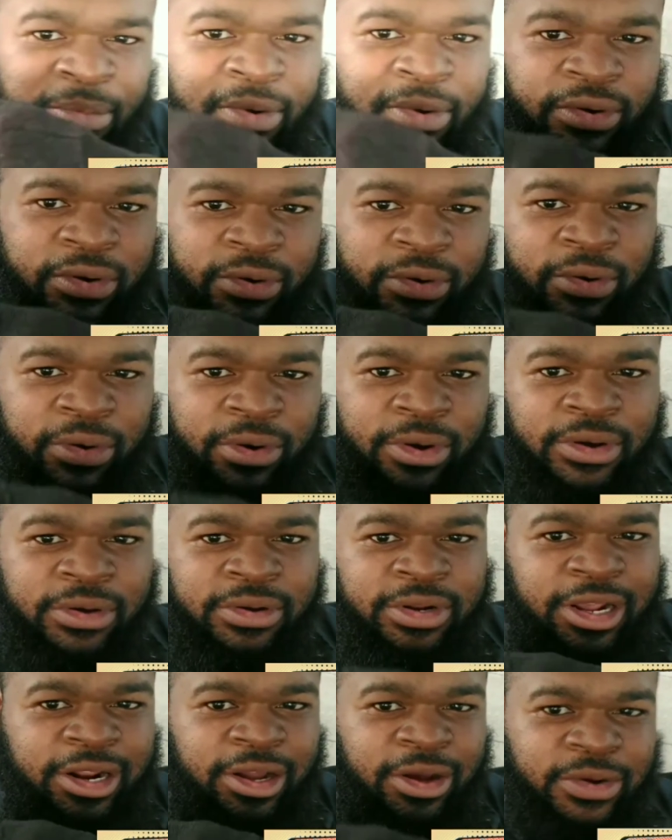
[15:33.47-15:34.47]
motor oil,
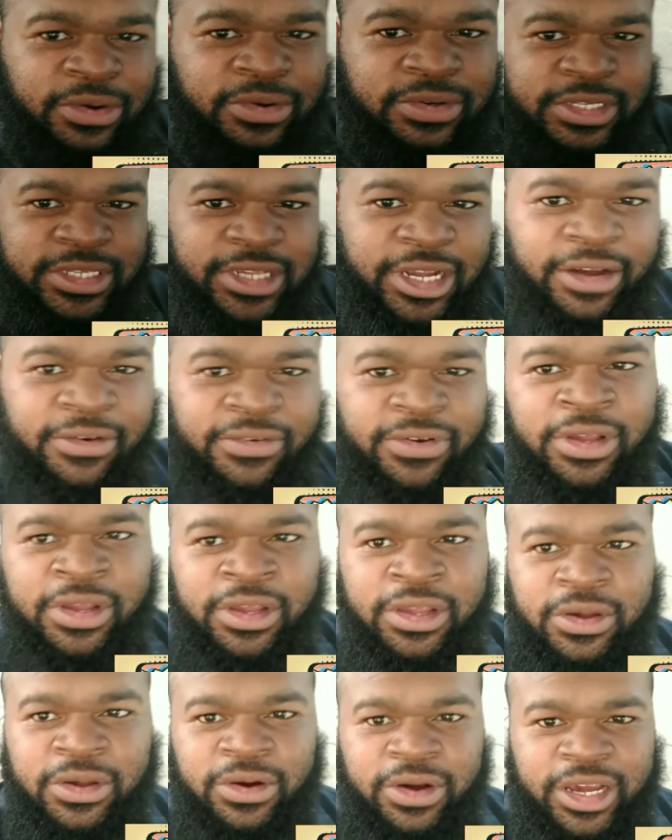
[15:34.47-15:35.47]
that old stuff,
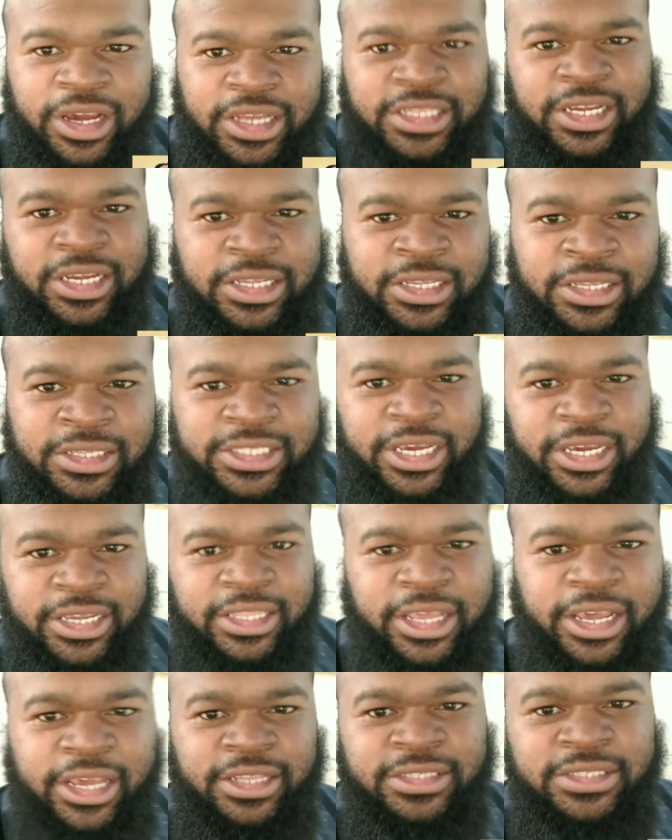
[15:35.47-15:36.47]
go ahead and
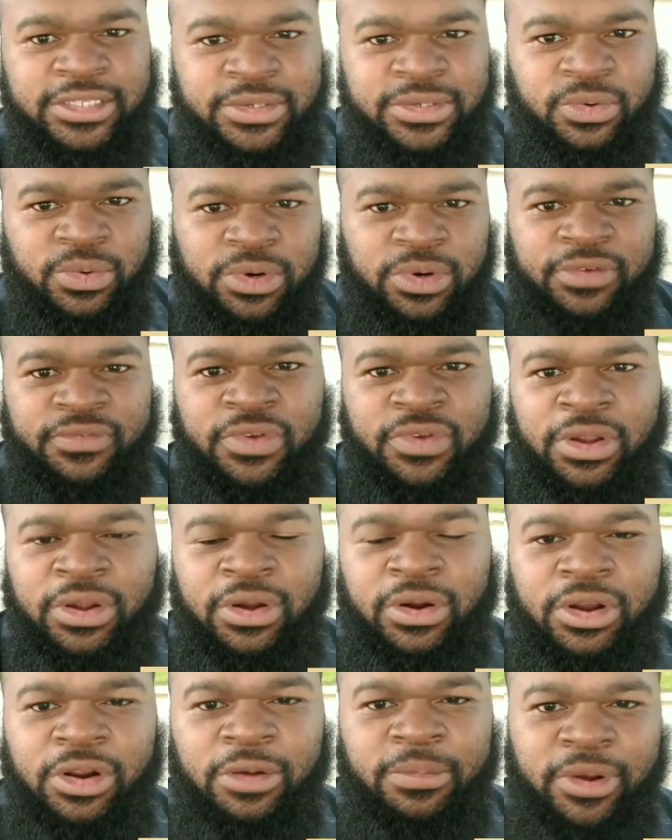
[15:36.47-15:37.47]
take that to one of your
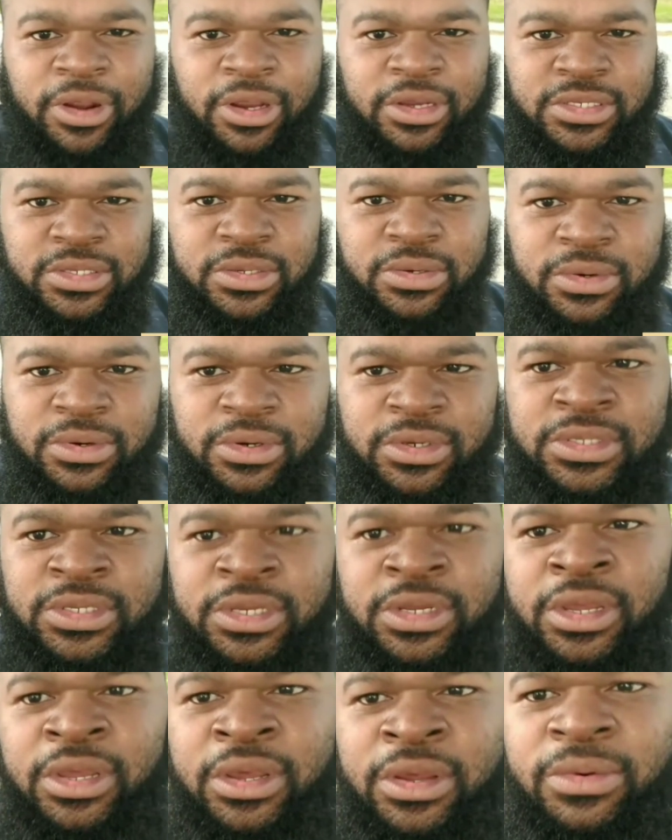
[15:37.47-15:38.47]
auto parts stores,
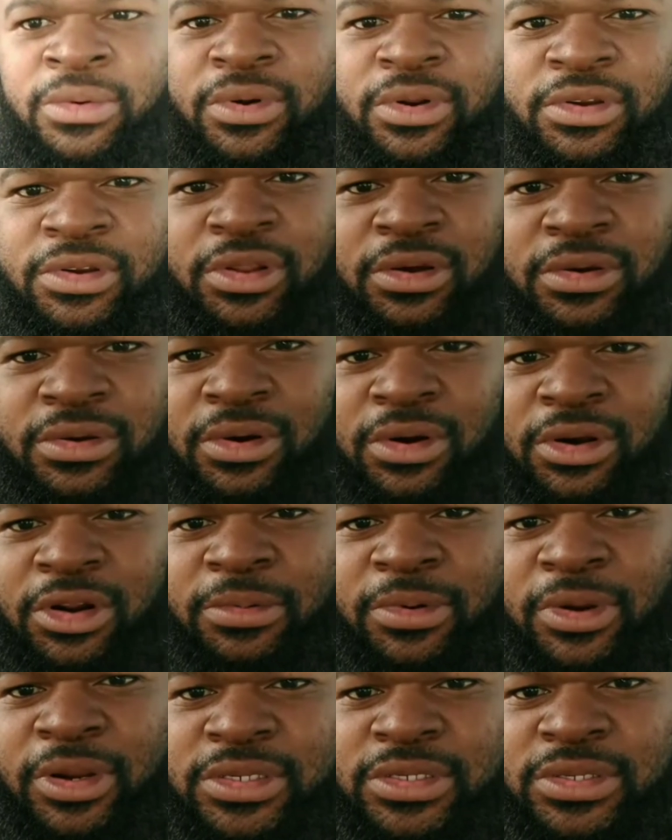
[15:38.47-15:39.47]
one of your local auto parts